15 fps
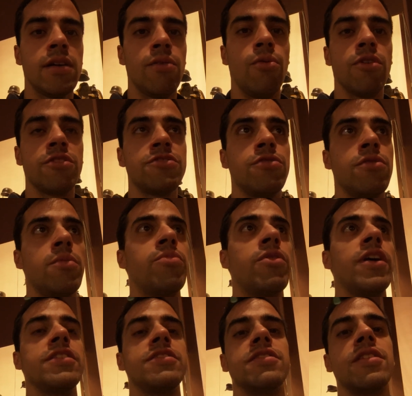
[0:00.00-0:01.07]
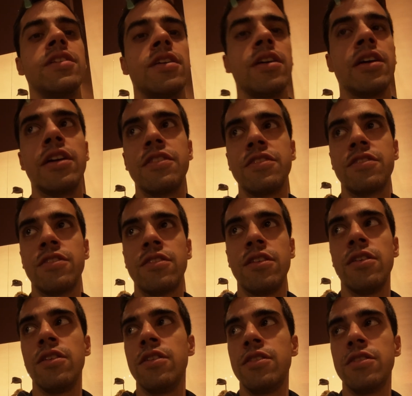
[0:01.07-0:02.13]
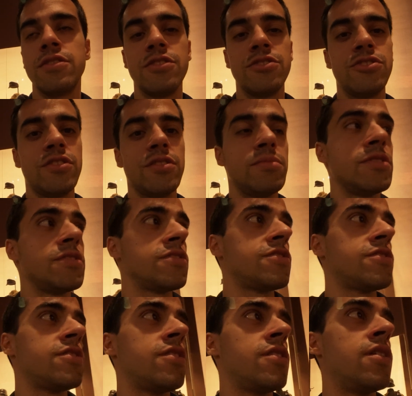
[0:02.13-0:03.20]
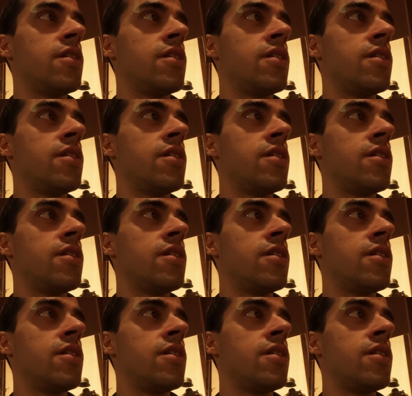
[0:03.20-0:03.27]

Warsaw Uprising against the Germans,